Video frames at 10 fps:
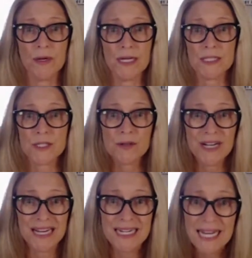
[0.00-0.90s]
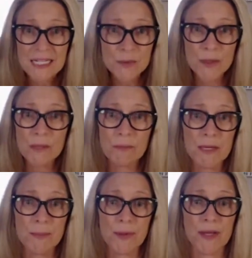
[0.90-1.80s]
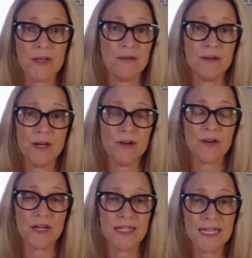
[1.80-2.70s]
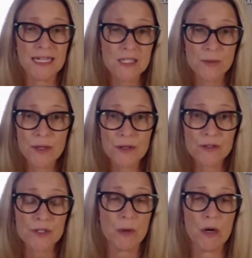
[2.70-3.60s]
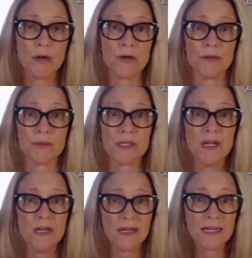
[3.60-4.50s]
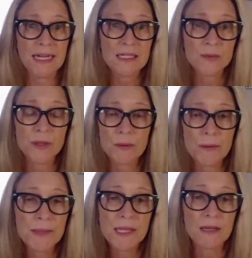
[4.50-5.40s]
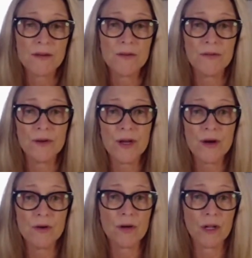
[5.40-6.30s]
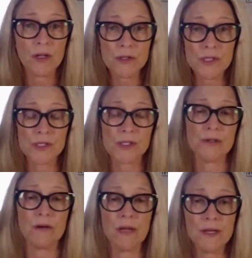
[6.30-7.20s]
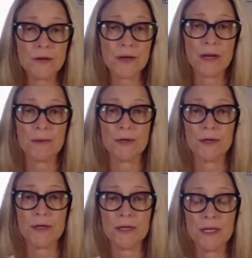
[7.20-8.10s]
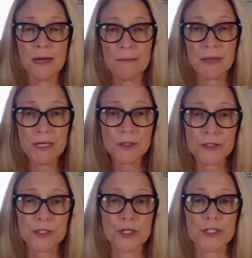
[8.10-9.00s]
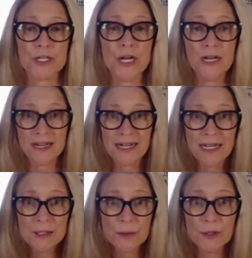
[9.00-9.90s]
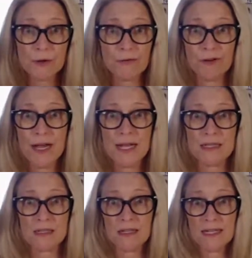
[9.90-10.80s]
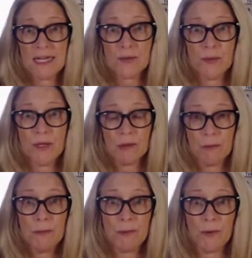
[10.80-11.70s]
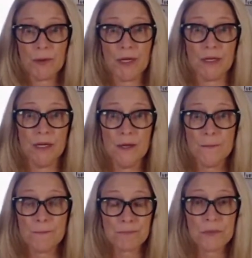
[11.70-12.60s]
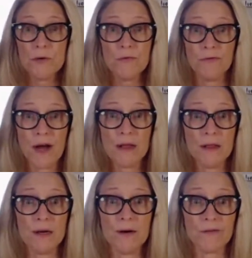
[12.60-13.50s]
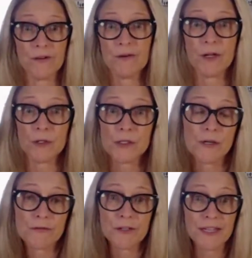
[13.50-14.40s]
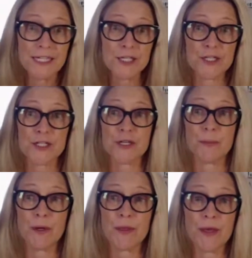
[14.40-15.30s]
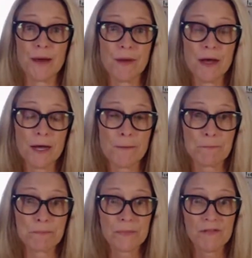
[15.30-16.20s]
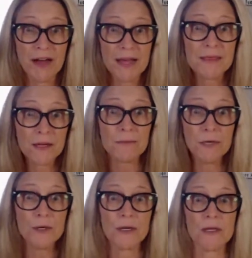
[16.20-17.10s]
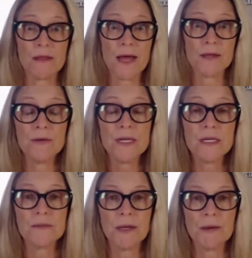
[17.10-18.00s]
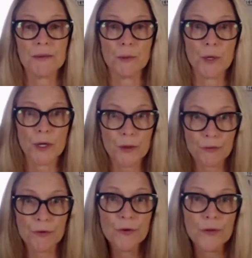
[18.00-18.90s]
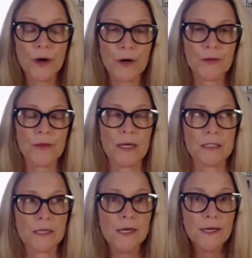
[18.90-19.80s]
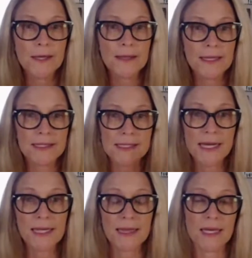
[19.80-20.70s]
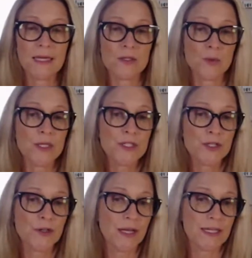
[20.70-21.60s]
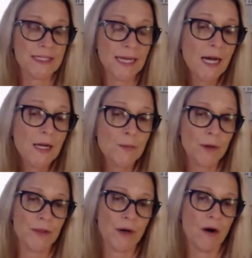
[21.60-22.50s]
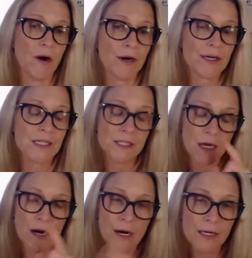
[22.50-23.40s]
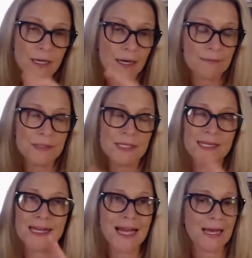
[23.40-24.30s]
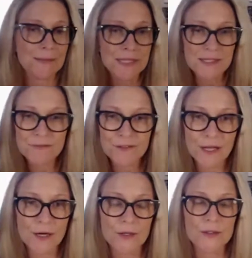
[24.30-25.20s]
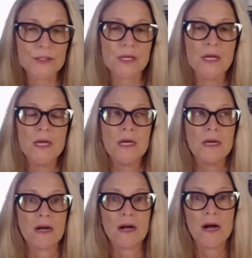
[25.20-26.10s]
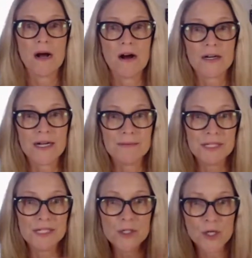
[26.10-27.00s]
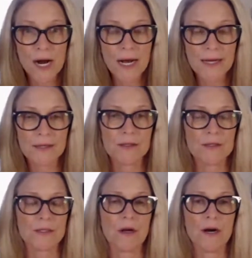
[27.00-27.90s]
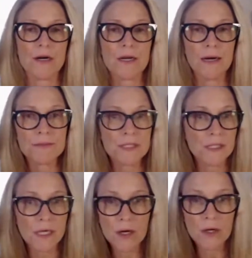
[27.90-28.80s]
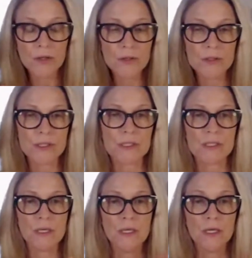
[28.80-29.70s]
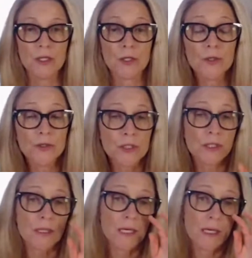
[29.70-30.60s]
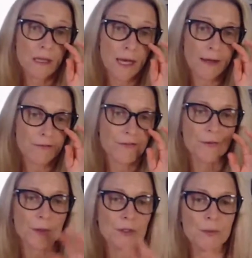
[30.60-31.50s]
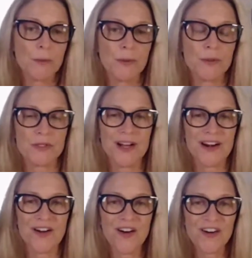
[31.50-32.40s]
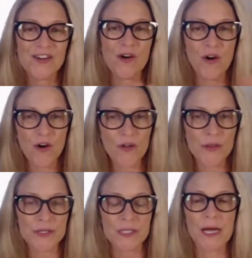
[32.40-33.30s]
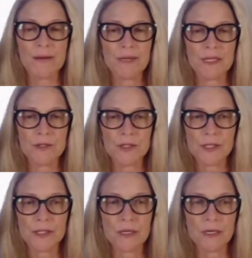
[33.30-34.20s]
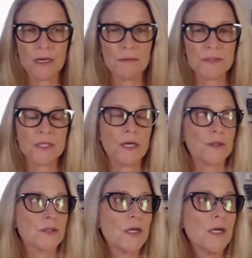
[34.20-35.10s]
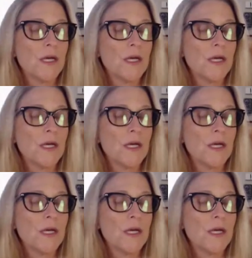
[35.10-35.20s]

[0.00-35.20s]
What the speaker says: And so connect with the people that you know, connect with your small groups, connect with the women that you know closest to you in your neighborhood, in your church, connect with your friends, connect with people that you follow if you have a close enough relationship with them. Find the community that you need to be able to work through the hard things. Then the second thing is, once you get done with the hard, because hard comes in ebbs and flows, hard comes in trials, hard comes and goes. It's usually, life for most people is not hard all the time. It usually comes and goes.